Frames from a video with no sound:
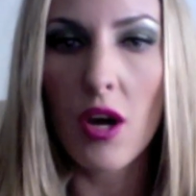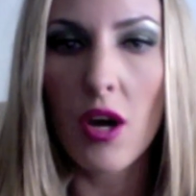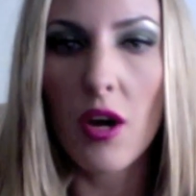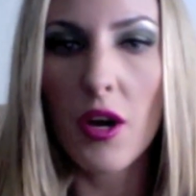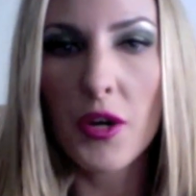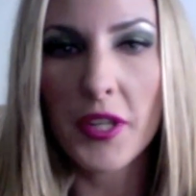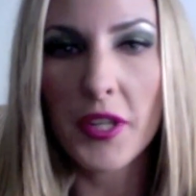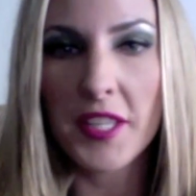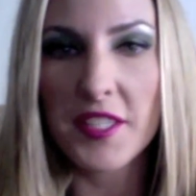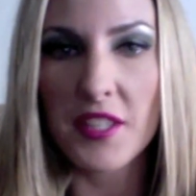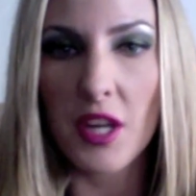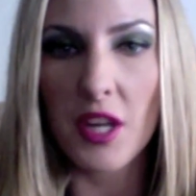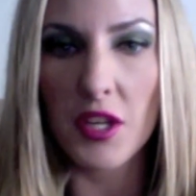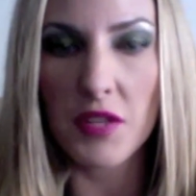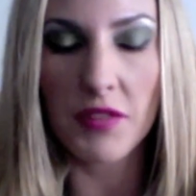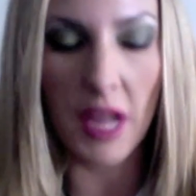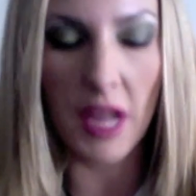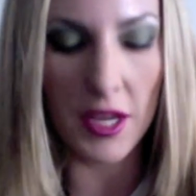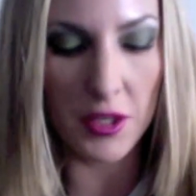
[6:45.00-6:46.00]
Okay, so now
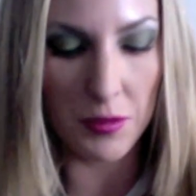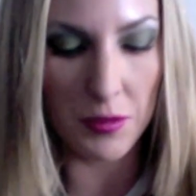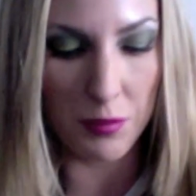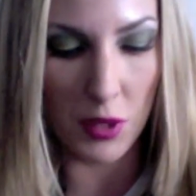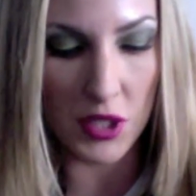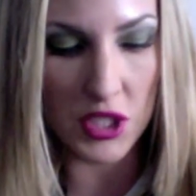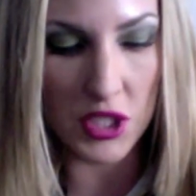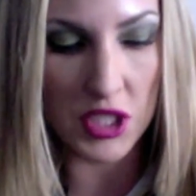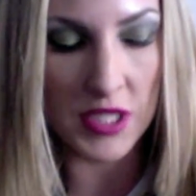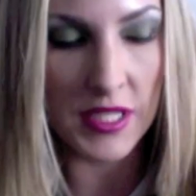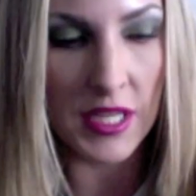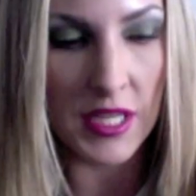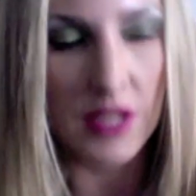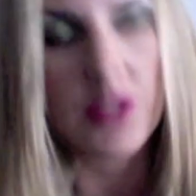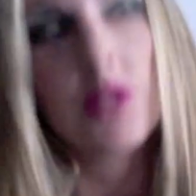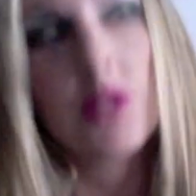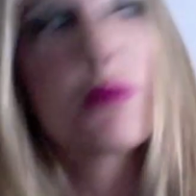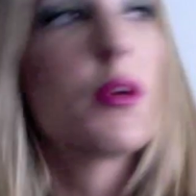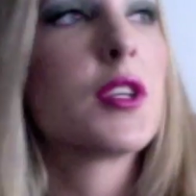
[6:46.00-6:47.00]
you've got your brushes
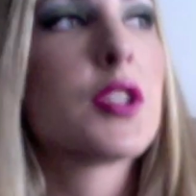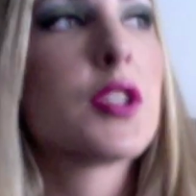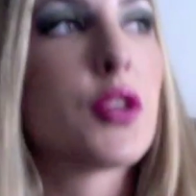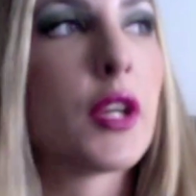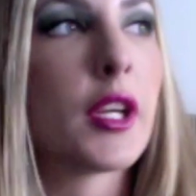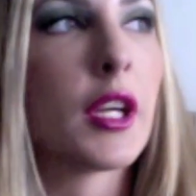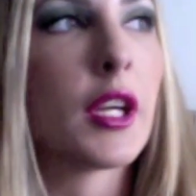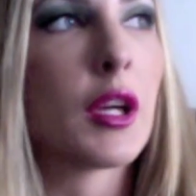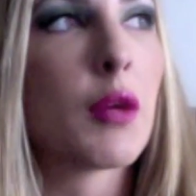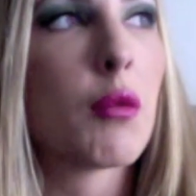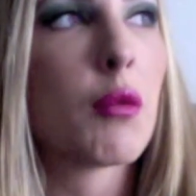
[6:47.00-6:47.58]
and you're wondering,